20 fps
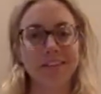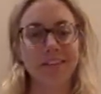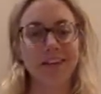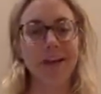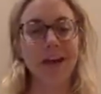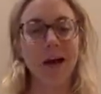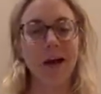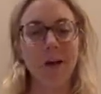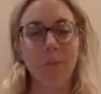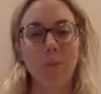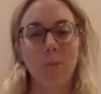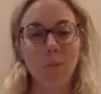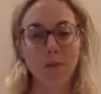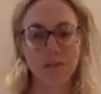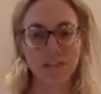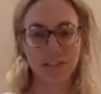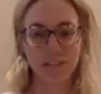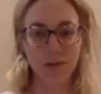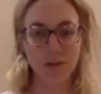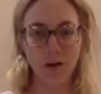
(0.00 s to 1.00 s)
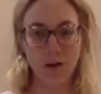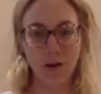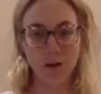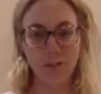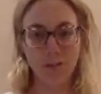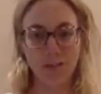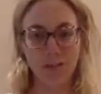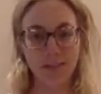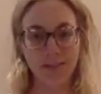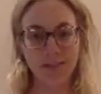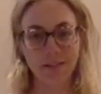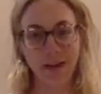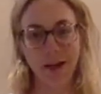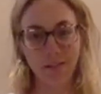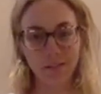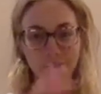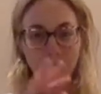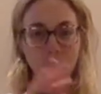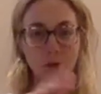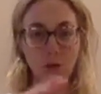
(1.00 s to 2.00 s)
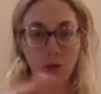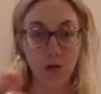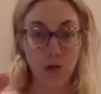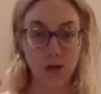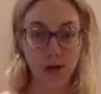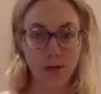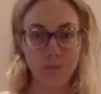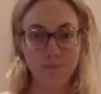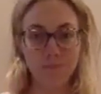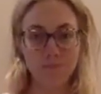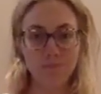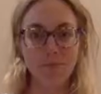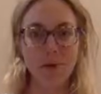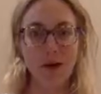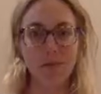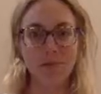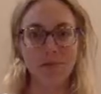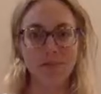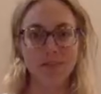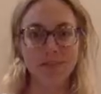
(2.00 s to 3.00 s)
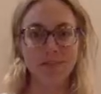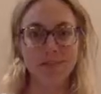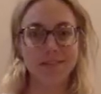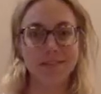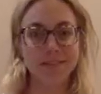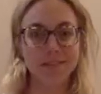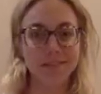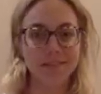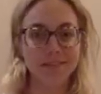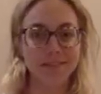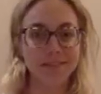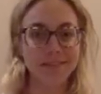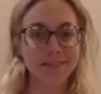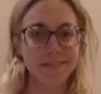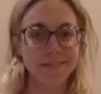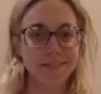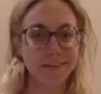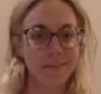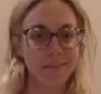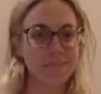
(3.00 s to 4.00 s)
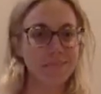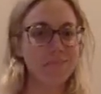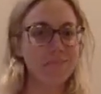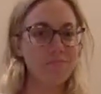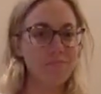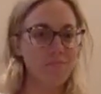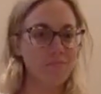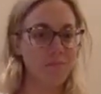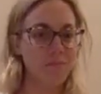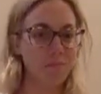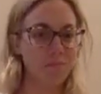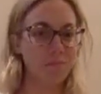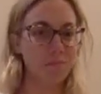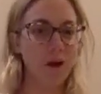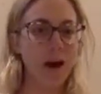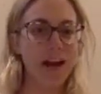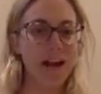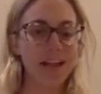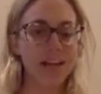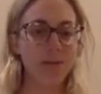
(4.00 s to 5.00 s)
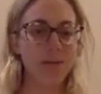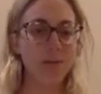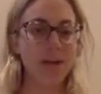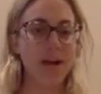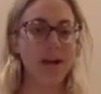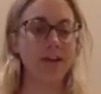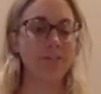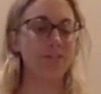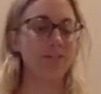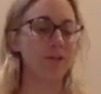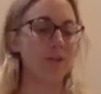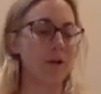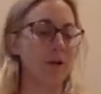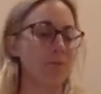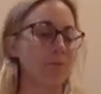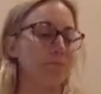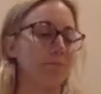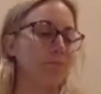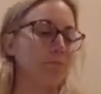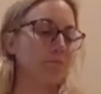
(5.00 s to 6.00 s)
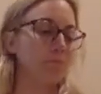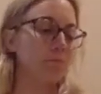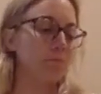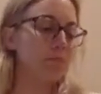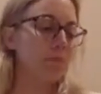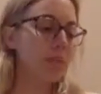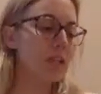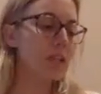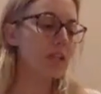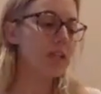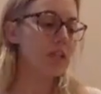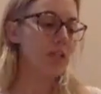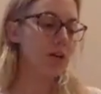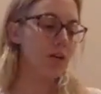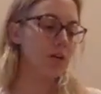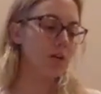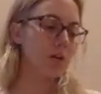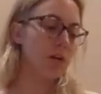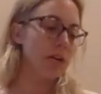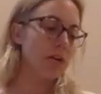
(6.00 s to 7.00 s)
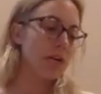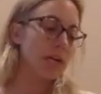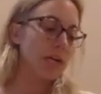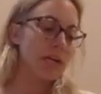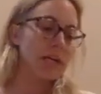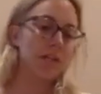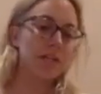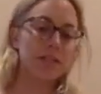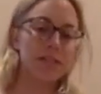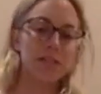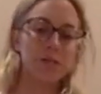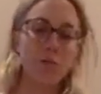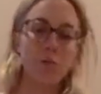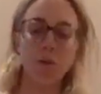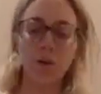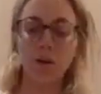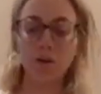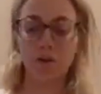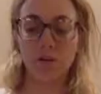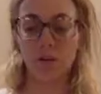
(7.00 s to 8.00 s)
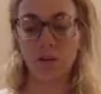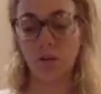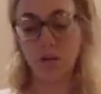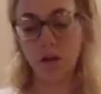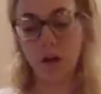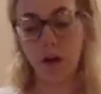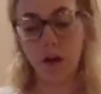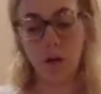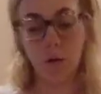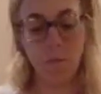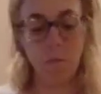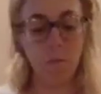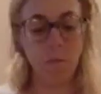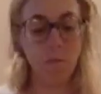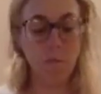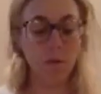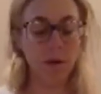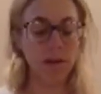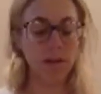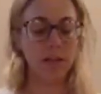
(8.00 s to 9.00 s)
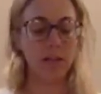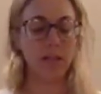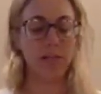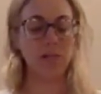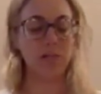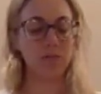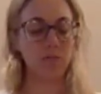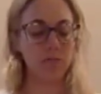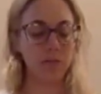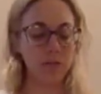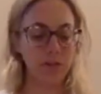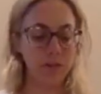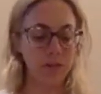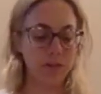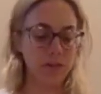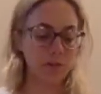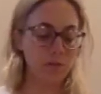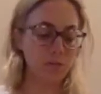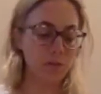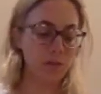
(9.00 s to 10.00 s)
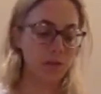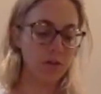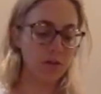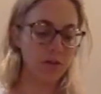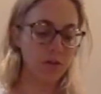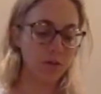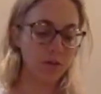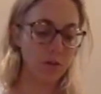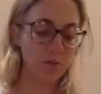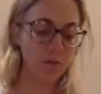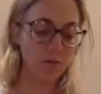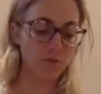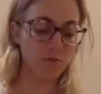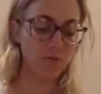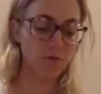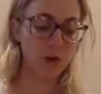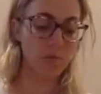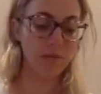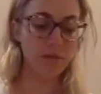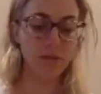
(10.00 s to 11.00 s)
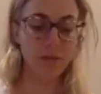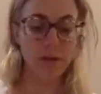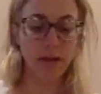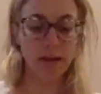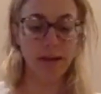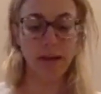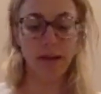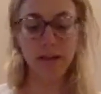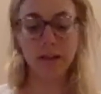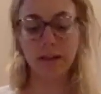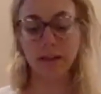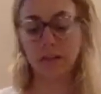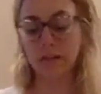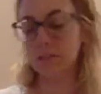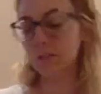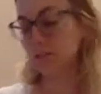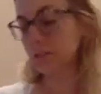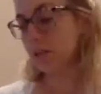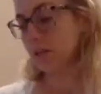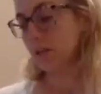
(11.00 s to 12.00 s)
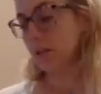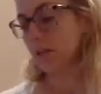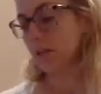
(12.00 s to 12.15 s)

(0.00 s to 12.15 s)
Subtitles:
or 0 means I'm good. I'm riding the waves, right? So this oil, what I like to do with it is I'll put a couple of drops in my hands,